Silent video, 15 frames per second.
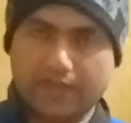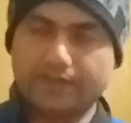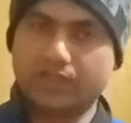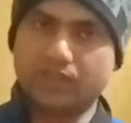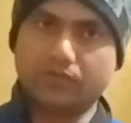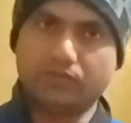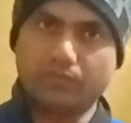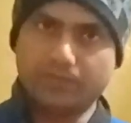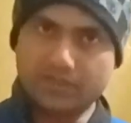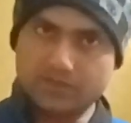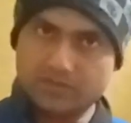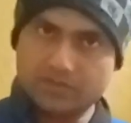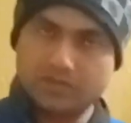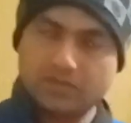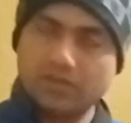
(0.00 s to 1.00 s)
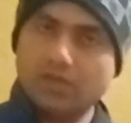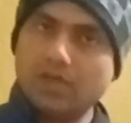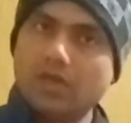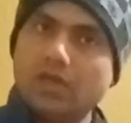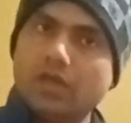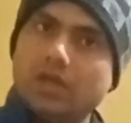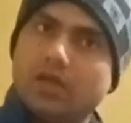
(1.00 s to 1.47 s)
and the government
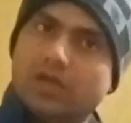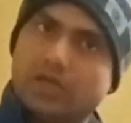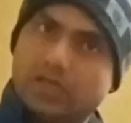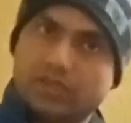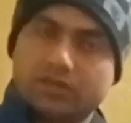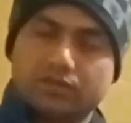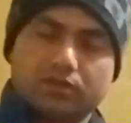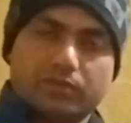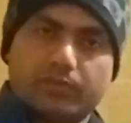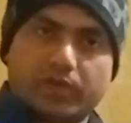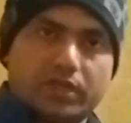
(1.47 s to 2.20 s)
in the